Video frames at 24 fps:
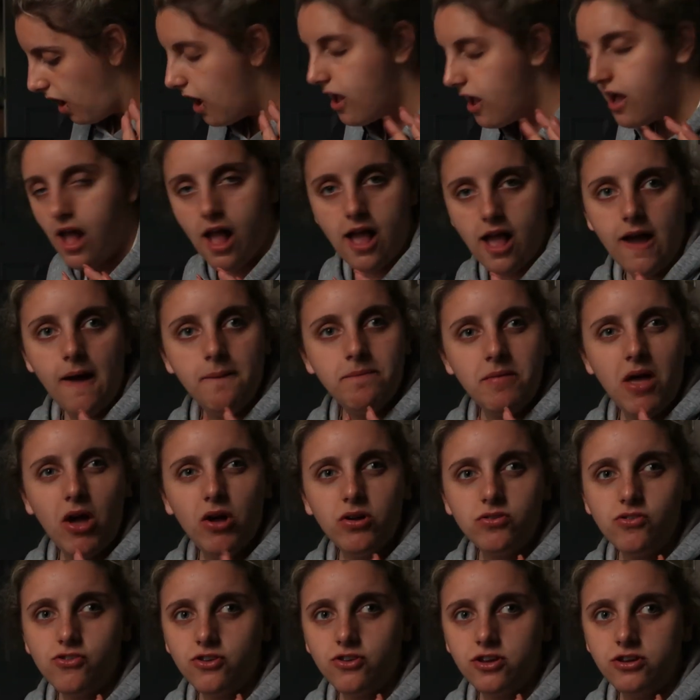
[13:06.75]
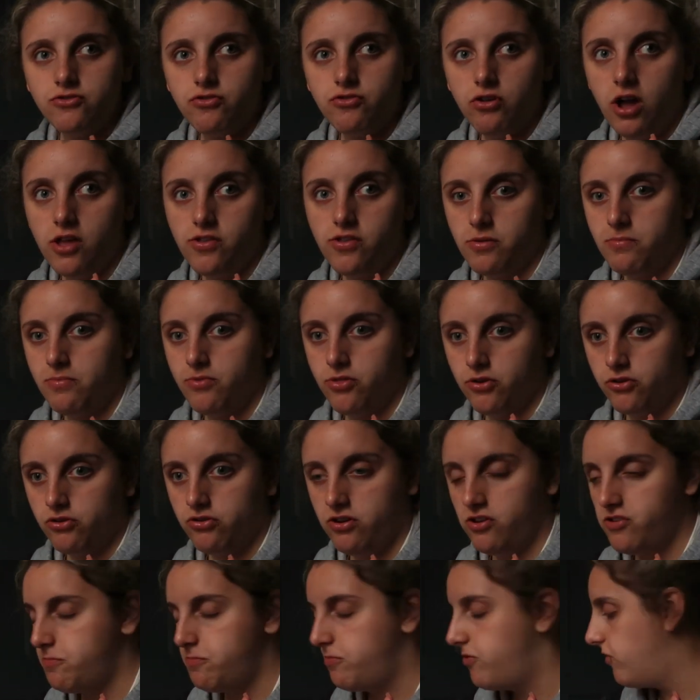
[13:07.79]
okay, I'm now just going to try some of the
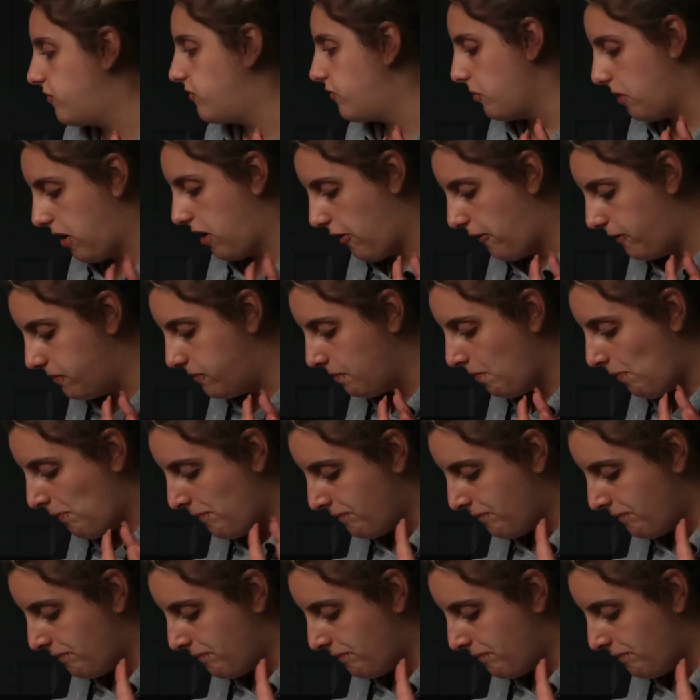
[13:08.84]
crisps as well.